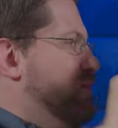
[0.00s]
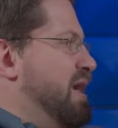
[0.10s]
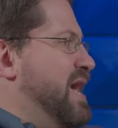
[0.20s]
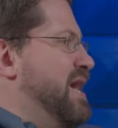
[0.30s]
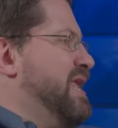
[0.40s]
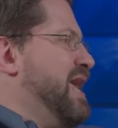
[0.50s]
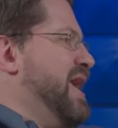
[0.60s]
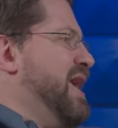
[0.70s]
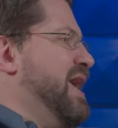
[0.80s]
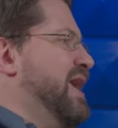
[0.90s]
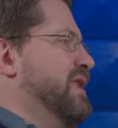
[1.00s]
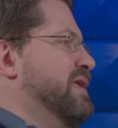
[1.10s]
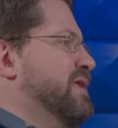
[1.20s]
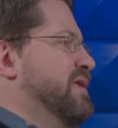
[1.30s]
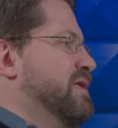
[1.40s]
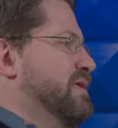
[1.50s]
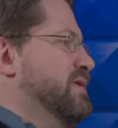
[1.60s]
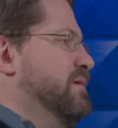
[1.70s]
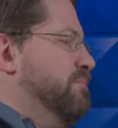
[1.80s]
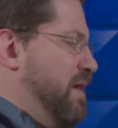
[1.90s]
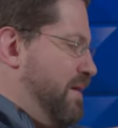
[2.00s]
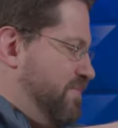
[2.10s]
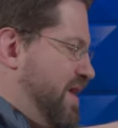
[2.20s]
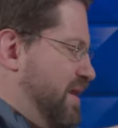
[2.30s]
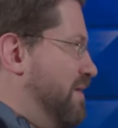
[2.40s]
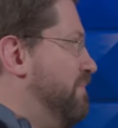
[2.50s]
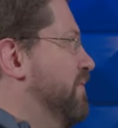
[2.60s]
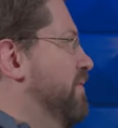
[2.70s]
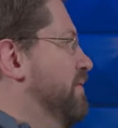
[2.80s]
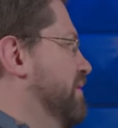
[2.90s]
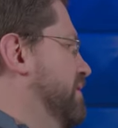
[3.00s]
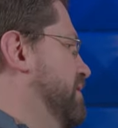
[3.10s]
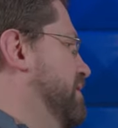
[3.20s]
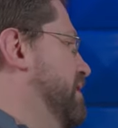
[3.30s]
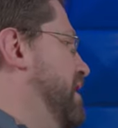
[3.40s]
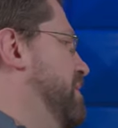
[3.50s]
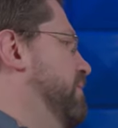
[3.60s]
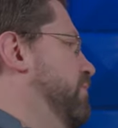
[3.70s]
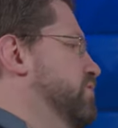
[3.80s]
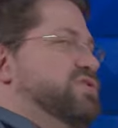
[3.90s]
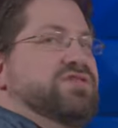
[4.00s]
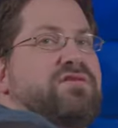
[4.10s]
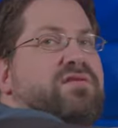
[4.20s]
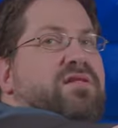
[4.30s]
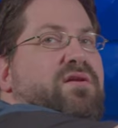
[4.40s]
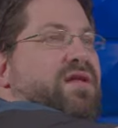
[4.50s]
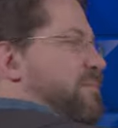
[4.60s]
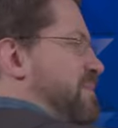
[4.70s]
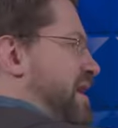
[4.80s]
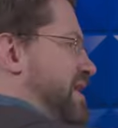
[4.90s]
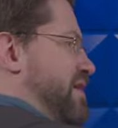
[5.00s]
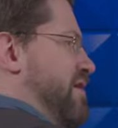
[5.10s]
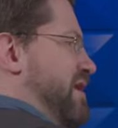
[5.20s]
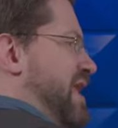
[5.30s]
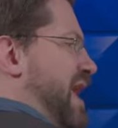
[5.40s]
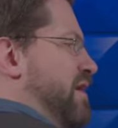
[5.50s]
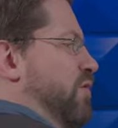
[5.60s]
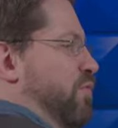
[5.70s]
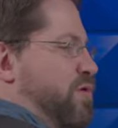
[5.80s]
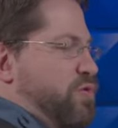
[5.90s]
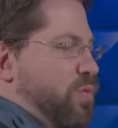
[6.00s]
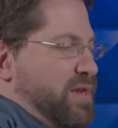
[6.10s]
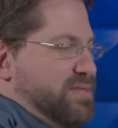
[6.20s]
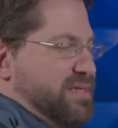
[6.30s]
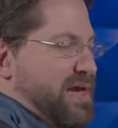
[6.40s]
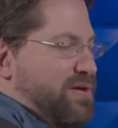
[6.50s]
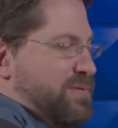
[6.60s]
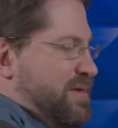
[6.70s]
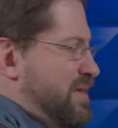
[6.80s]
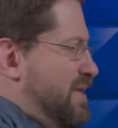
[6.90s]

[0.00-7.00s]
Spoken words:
go ahead and pop that up, and then we'll just turn the little knob back here and angle where you want it to go.